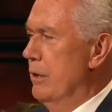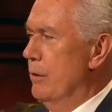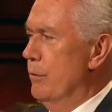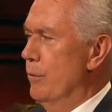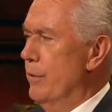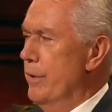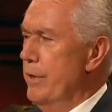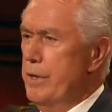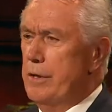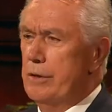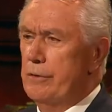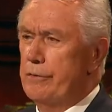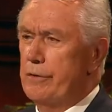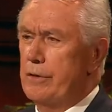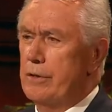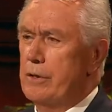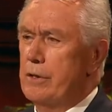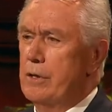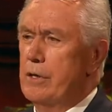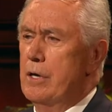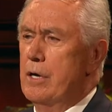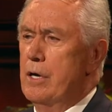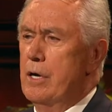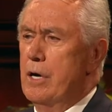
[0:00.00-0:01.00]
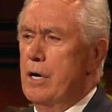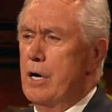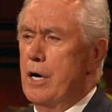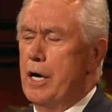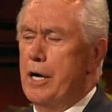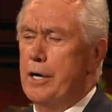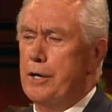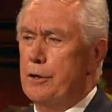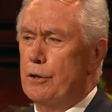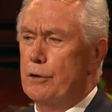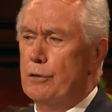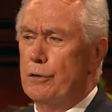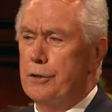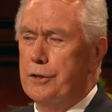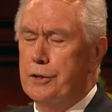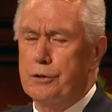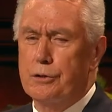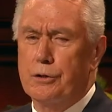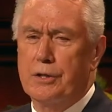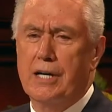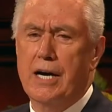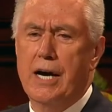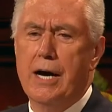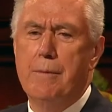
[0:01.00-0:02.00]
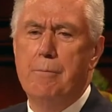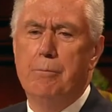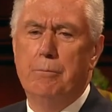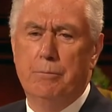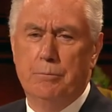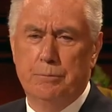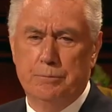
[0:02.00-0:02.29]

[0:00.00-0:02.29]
"Whenever are you going to come?"